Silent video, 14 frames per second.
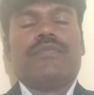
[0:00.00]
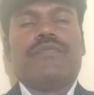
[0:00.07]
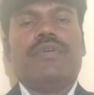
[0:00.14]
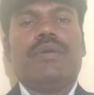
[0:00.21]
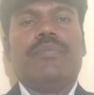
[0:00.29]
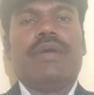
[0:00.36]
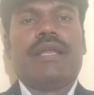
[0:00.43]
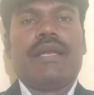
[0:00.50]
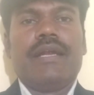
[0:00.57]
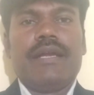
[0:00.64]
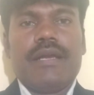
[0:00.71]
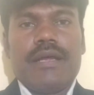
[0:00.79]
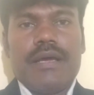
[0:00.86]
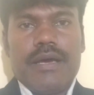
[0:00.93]
we
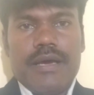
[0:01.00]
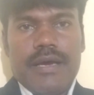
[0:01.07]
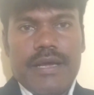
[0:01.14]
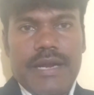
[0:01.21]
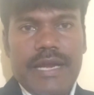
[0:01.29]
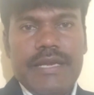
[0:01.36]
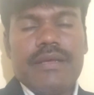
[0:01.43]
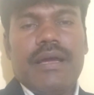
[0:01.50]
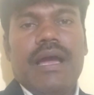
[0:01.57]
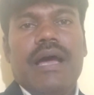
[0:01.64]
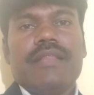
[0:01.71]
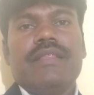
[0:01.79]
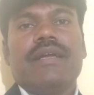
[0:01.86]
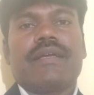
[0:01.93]
may write
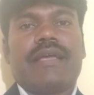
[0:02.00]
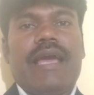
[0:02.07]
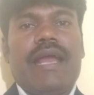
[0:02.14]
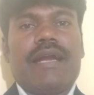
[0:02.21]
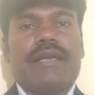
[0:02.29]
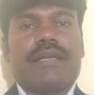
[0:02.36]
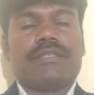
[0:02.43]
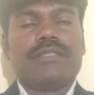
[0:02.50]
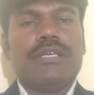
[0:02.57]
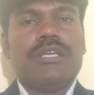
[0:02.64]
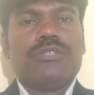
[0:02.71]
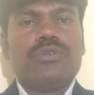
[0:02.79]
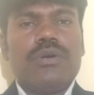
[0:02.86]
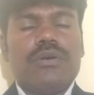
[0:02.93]
other characters.
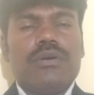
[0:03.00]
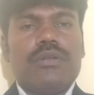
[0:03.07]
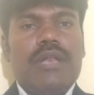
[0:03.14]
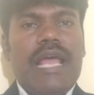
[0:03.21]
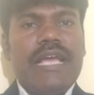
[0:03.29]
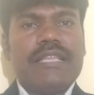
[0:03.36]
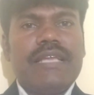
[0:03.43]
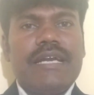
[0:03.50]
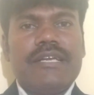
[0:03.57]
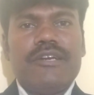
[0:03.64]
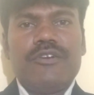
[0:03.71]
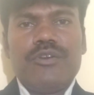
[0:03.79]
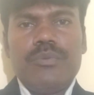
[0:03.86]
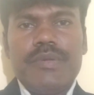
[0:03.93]
So like that
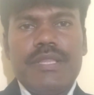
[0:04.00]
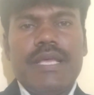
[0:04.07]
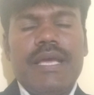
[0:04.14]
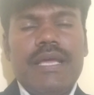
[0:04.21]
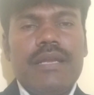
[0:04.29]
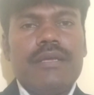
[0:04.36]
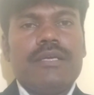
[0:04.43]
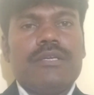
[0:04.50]
it will be there.